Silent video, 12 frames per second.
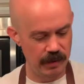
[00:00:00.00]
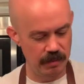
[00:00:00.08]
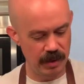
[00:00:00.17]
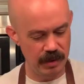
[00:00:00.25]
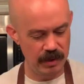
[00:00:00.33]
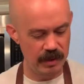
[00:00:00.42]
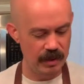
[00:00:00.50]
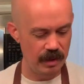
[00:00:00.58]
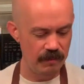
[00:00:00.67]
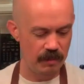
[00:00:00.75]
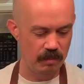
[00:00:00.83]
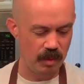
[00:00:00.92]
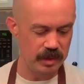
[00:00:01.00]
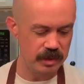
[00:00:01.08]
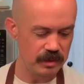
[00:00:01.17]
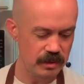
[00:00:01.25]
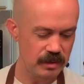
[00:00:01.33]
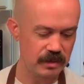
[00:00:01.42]
Apparently they come from
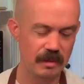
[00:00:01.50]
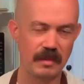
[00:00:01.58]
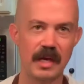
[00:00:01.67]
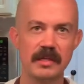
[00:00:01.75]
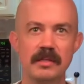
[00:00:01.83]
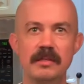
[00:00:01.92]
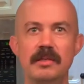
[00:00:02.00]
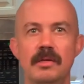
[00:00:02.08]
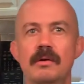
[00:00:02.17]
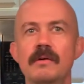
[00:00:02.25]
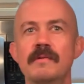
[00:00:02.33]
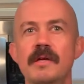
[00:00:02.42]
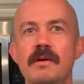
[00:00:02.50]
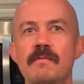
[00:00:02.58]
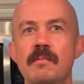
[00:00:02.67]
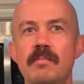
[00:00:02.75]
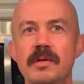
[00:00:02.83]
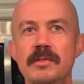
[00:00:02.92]
Brussels, I'm guessing. Do you know if they come
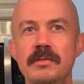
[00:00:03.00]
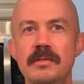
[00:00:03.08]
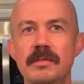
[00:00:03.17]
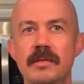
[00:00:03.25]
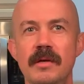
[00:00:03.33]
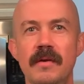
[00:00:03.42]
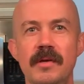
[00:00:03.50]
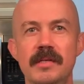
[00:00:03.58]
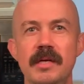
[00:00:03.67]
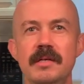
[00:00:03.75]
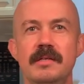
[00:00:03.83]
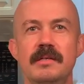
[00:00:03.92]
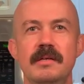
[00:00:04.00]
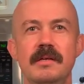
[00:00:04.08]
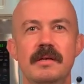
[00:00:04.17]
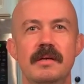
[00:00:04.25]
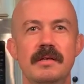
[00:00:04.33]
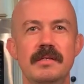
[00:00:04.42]
from Brussels? Is, Brussels that a, in
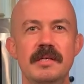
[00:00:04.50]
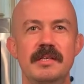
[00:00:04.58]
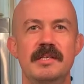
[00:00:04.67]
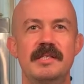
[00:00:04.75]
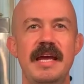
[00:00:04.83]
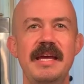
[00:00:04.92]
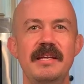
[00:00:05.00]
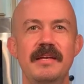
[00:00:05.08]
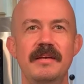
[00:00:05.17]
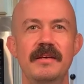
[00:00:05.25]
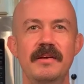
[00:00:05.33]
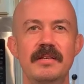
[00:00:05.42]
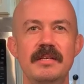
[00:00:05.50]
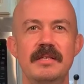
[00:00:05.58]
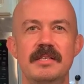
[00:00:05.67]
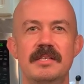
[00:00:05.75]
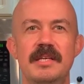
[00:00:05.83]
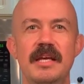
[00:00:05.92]
Germany? Is that a state? Is, that a
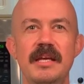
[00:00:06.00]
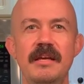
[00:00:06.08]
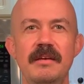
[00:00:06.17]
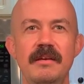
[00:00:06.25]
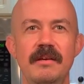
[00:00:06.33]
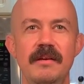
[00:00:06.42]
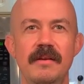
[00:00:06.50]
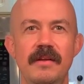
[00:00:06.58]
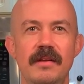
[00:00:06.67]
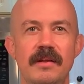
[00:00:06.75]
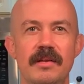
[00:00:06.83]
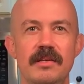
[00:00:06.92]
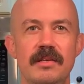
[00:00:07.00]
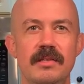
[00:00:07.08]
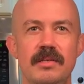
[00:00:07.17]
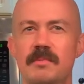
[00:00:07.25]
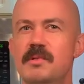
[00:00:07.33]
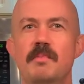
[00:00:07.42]
city? city? A village?
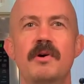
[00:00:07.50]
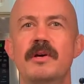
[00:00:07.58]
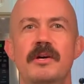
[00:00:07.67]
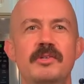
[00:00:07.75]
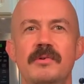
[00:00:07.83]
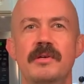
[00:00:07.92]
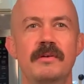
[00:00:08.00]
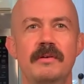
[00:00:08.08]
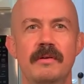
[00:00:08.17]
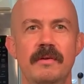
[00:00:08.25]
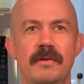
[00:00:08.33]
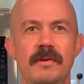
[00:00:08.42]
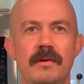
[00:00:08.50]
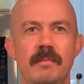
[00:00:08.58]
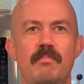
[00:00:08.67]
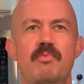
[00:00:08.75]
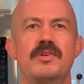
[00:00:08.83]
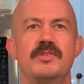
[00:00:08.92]
Some small country? It's a
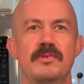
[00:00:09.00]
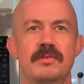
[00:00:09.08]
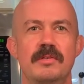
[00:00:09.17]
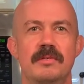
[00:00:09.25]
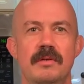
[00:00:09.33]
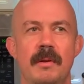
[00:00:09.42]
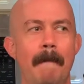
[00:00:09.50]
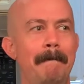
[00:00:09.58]
Brussels.